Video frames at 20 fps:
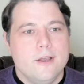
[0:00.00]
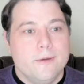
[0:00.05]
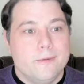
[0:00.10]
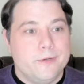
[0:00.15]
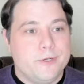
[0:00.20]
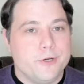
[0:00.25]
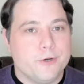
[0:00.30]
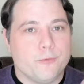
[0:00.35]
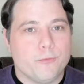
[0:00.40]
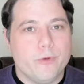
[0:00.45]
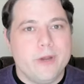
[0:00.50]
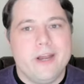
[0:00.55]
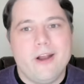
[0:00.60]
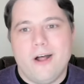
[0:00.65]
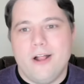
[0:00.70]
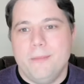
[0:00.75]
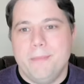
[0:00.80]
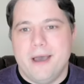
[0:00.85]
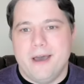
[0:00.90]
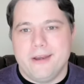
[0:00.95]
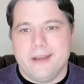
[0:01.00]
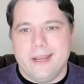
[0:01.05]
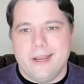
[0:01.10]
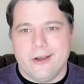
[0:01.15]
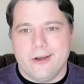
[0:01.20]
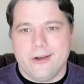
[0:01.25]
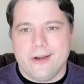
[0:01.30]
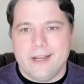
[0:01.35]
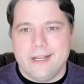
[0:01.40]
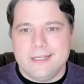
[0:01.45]
which you can read all about
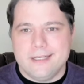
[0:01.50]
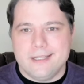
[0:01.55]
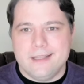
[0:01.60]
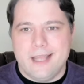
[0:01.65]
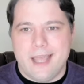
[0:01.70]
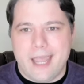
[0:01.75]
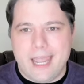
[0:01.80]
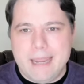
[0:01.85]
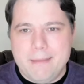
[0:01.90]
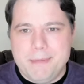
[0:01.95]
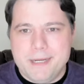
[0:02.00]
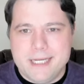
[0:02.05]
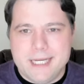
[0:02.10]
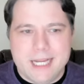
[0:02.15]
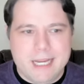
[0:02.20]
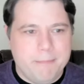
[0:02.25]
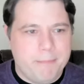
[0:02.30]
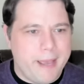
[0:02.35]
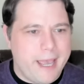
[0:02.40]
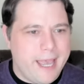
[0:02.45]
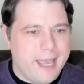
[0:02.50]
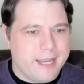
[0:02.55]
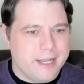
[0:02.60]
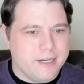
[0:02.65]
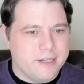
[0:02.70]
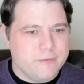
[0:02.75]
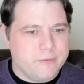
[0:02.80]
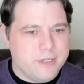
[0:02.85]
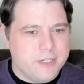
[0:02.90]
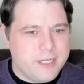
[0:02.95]
here. It's in the APT
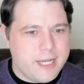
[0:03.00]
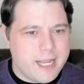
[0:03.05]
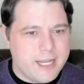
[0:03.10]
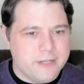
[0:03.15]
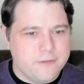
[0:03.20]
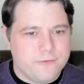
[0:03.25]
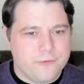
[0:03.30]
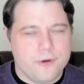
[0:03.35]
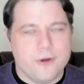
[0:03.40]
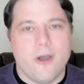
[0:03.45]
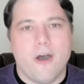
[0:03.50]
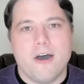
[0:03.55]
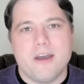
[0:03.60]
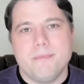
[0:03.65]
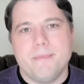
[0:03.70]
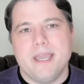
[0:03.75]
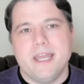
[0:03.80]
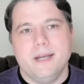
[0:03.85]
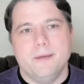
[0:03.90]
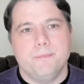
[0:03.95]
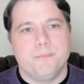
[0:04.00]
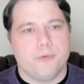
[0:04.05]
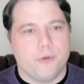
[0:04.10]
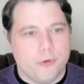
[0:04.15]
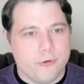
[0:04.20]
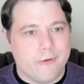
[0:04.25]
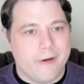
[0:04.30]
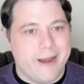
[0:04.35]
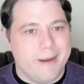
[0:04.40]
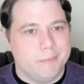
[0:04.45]
package, which stands for Automated
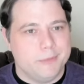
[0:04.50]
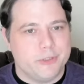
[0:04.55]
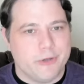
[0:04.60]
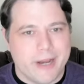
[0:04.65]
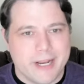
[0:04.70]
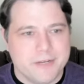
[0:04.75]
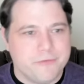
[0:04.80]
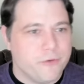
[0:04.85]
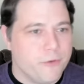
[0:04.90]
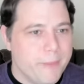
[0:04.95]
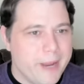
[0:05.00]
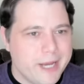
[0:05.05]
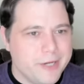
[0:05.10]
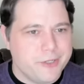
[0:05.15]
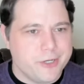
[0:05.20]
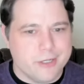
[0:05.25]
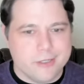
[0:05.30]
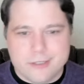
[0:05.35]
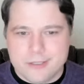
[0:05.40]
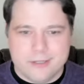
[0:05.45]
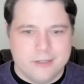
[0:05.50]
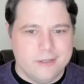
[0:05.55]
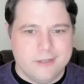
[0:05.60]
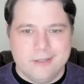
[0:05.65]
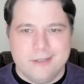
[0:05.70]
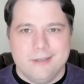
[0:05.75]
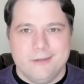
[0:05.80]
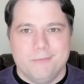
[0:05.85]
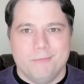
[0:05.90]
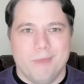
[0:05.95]
Program Transformations.
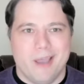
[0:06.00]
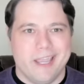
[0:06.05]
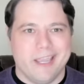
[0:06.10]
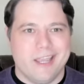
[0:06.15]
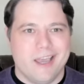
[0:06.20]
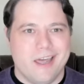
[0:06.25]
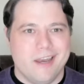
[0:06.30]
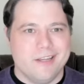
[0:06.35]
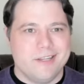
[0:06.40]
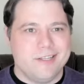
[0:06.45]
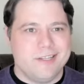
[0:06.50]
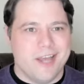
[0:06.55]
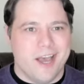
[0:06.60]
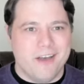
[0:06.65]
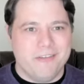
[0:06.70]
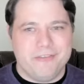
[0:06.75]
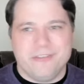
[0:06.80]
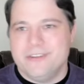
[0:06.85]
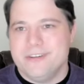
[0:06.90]
My kind of stuff,